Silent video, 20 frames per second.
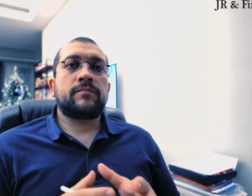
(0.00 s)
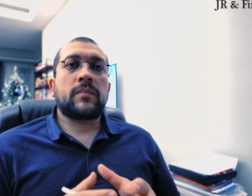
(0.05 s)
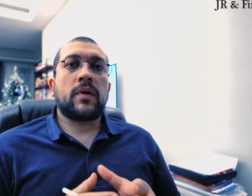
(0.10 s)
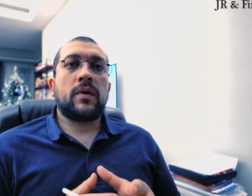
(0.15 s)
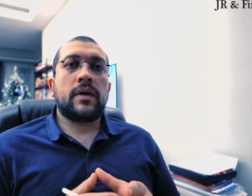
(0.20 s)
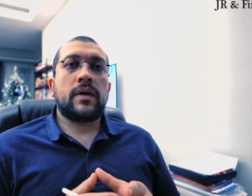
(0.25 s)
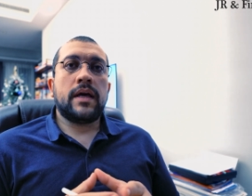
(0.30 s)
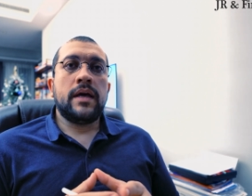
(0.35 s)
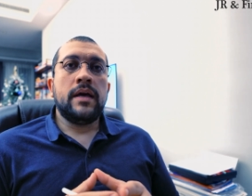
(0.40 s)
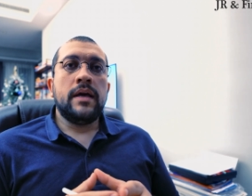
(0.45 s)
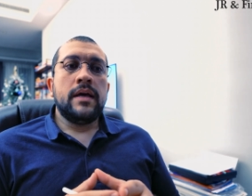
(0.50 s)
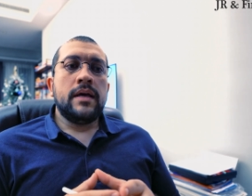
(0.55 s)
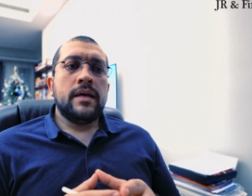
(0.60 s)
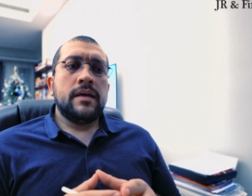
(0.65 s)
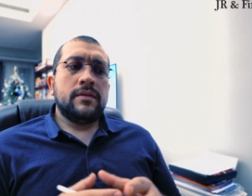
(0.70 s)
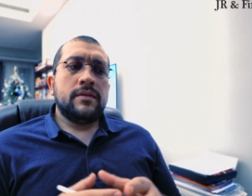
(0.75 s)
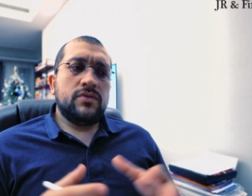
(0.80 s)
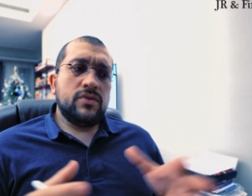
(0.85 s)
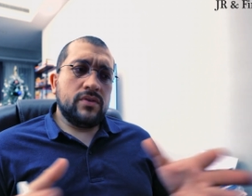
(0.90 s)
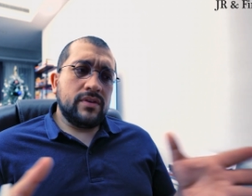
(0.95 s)
Okay,
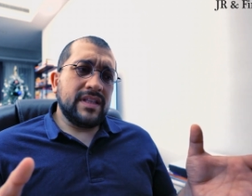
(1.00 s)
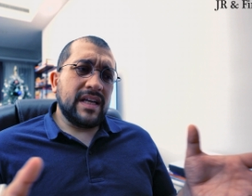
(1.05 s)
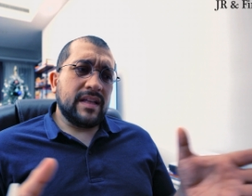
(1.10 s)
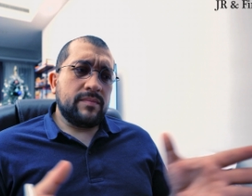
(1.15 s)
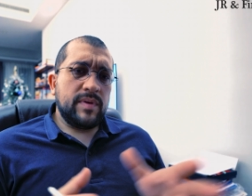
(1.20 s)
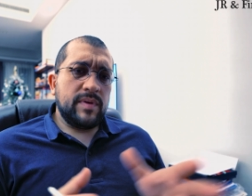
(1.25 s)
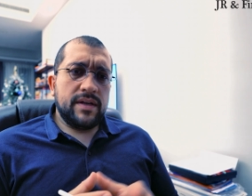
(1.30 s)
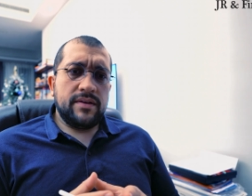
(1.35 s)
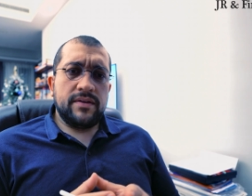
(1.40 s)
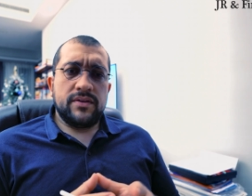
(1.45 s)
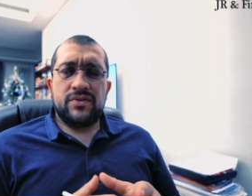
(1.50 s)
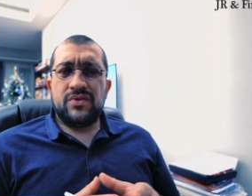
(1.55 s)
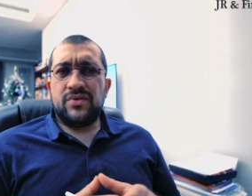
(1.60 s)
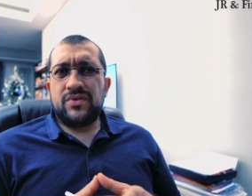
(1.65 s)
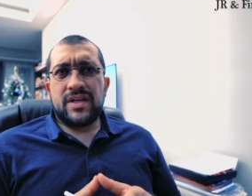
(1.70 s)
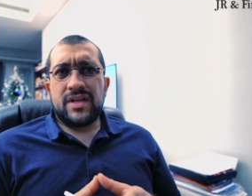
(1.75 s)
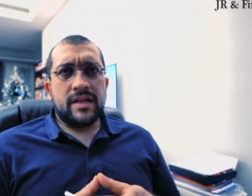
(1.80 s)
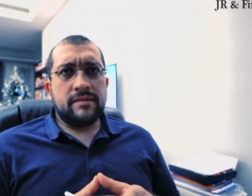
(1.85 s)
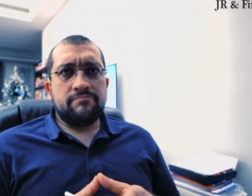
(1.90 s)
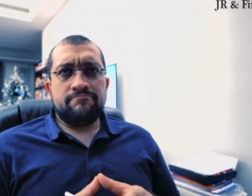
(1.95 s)
during that period, you
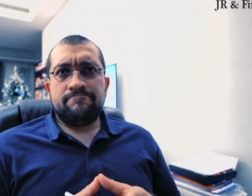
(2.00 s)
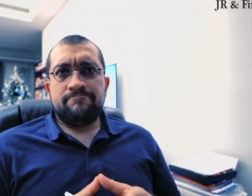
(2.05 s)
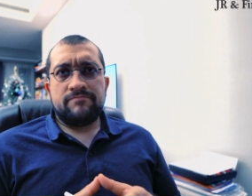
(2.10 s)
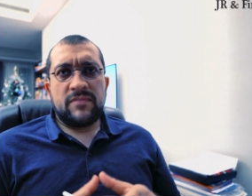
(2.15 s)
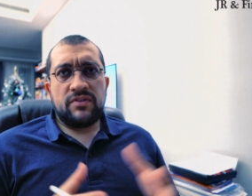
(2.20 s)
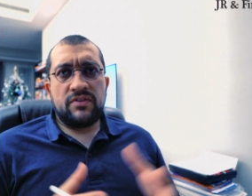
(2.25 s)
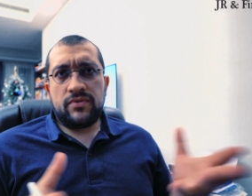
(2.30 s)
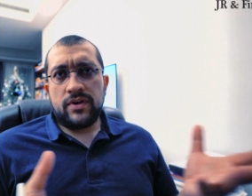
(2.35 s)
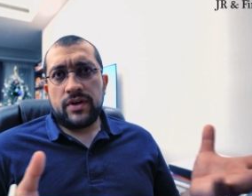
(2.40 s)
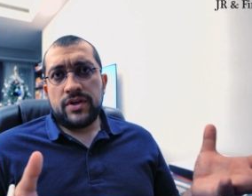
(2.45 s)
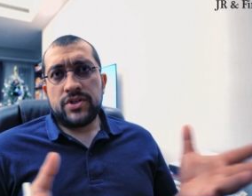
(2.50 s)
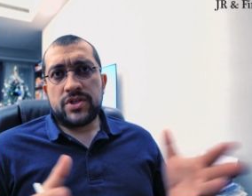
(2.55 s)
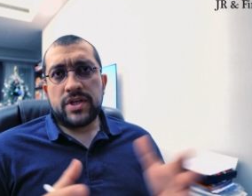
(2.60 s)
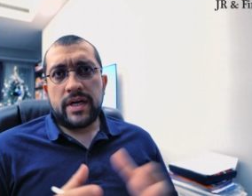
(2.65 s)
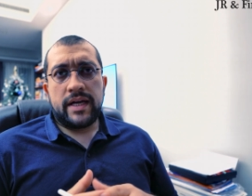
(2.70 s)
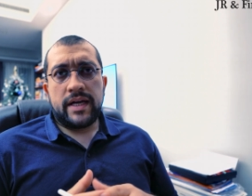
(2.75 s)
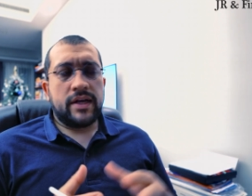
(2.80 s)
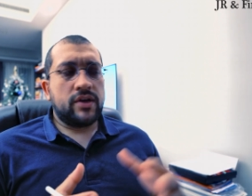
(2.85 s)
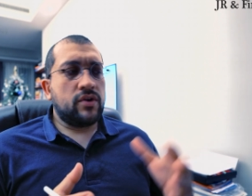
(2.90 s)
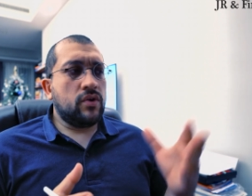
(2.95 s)
can, if you're in
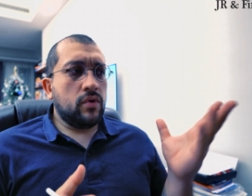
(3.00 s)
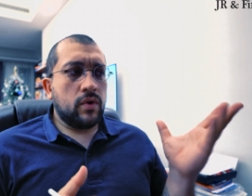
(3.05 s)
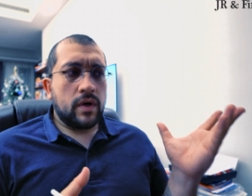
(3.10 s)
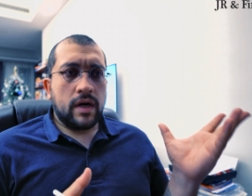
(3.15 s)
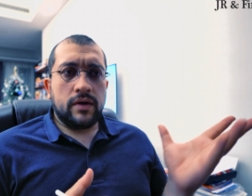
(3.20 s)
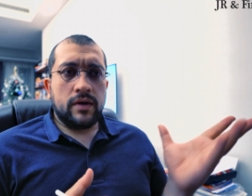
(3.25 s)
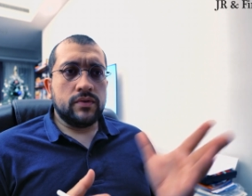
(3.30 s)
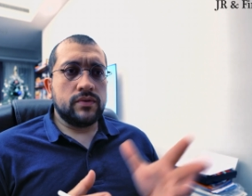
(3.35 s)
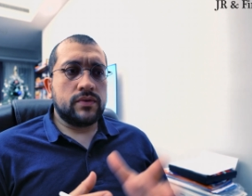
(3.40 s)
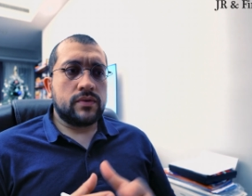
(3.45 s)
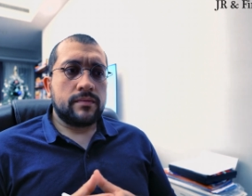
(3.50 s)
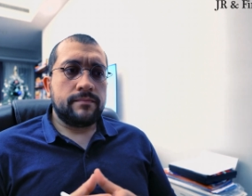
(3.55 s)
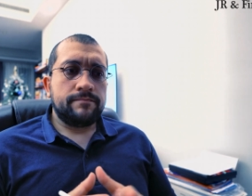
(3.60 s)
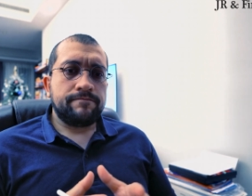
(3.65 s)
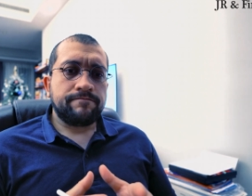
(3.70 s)
China, go around